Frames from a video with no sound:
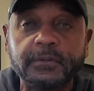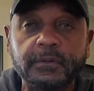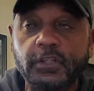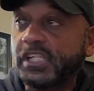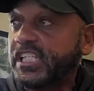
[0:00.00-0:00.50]

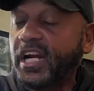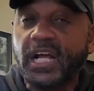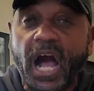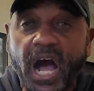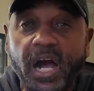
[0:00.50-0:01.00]
your
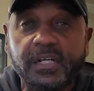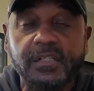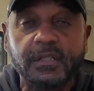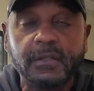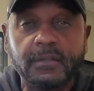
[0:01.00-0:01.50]
synagogues,
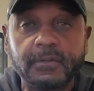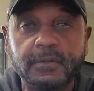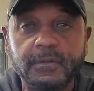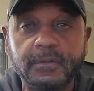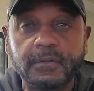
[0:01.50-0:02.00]

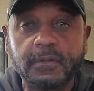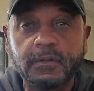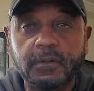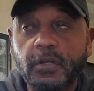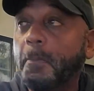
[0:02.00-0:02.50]

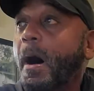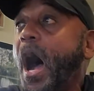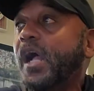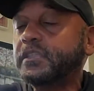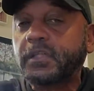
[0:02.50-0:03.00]
your
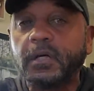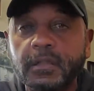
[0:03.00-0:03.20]
mosque.